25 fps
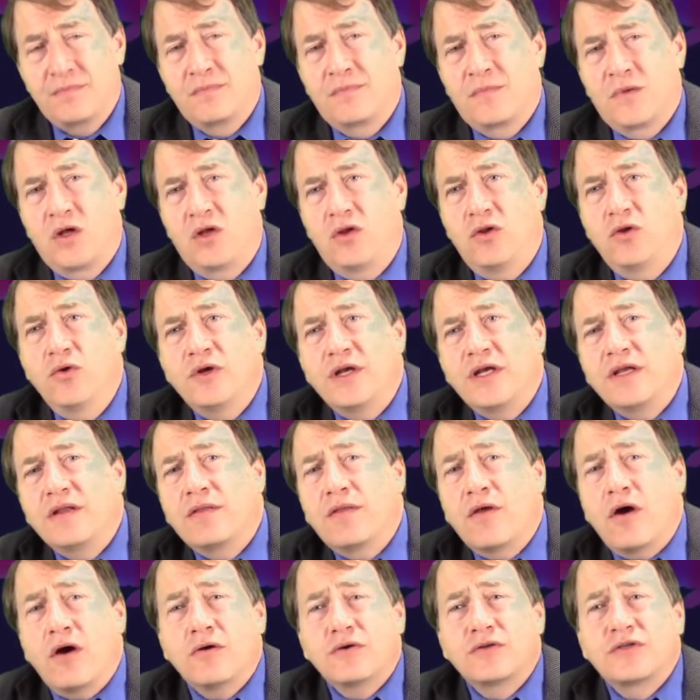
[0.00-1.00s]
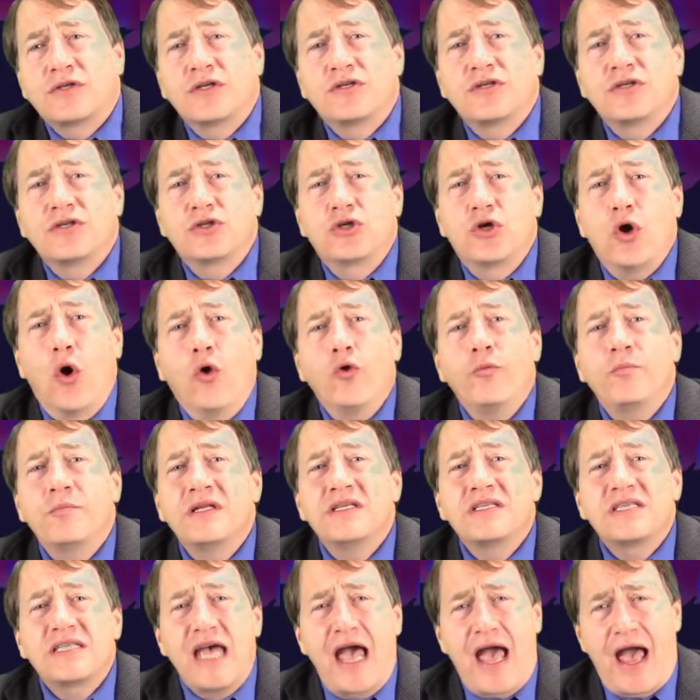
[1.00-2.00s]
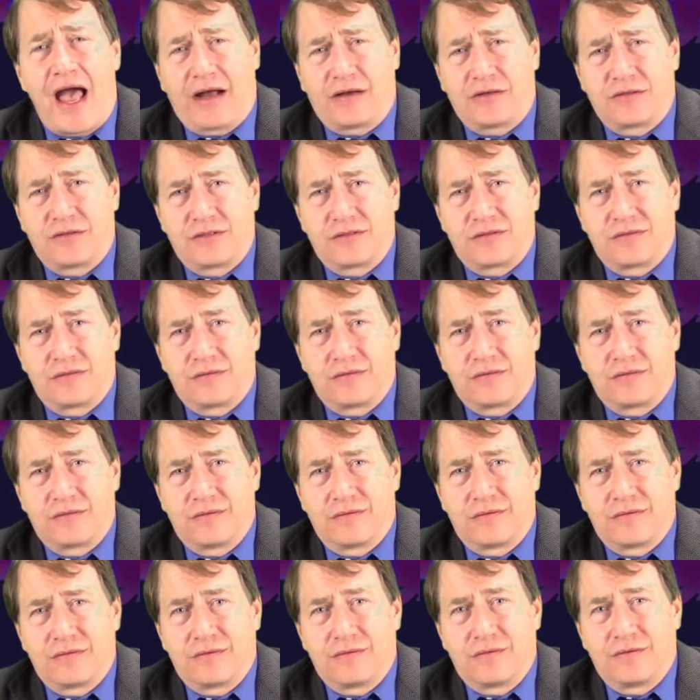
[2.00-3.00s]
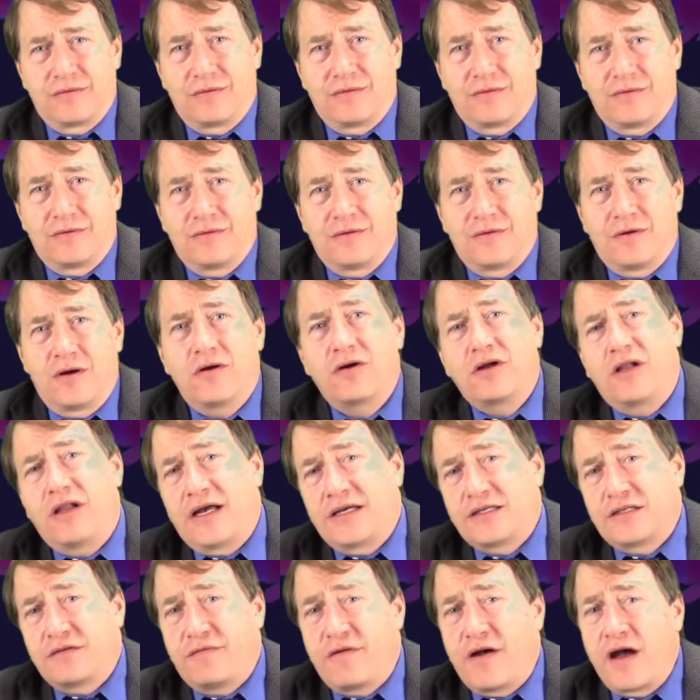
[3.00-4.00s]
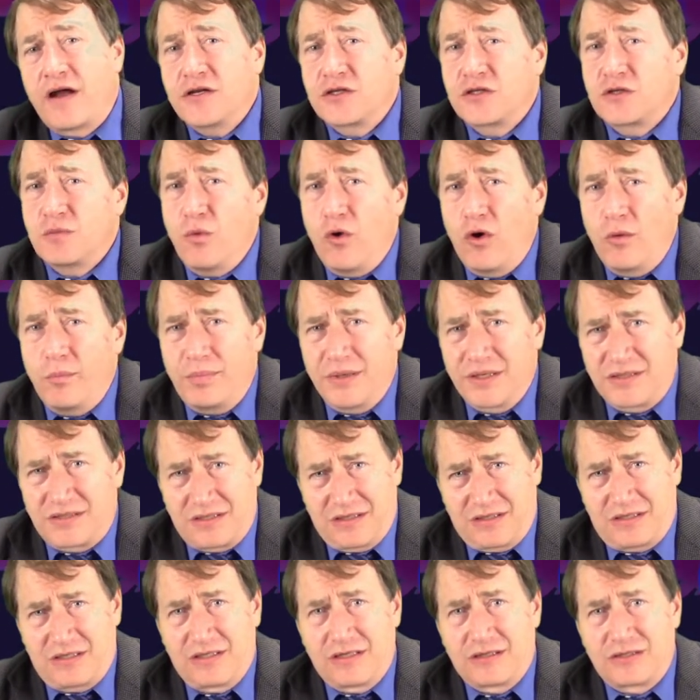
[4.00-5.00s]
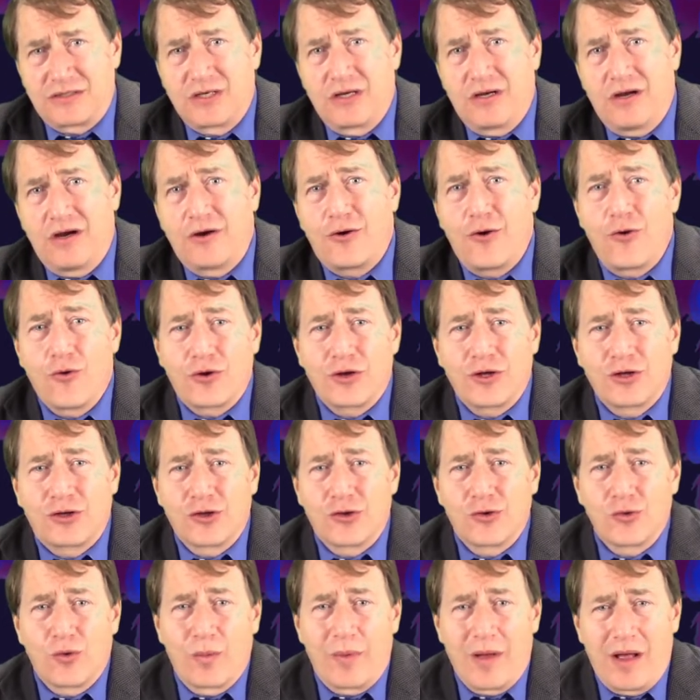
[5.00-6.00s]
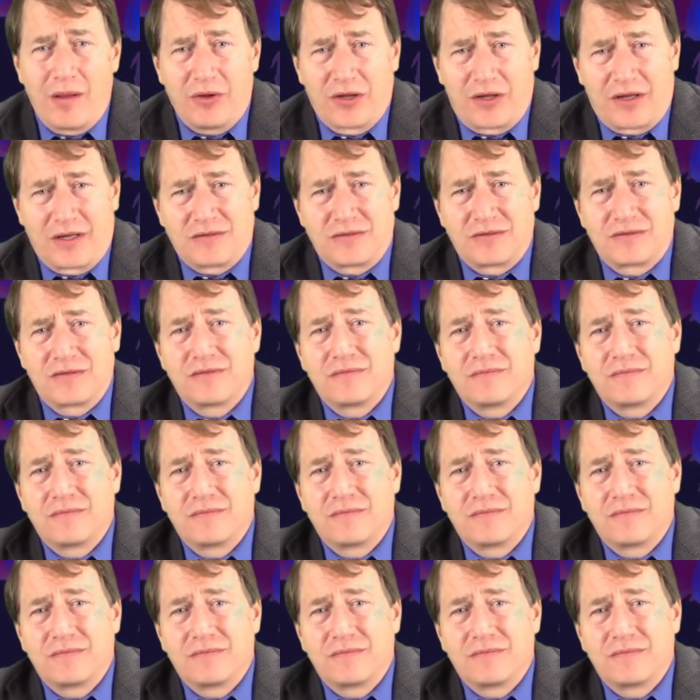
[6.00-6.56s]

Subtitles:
including those such as Goldman Sachs, are classified as small businesses, according to the Republicans.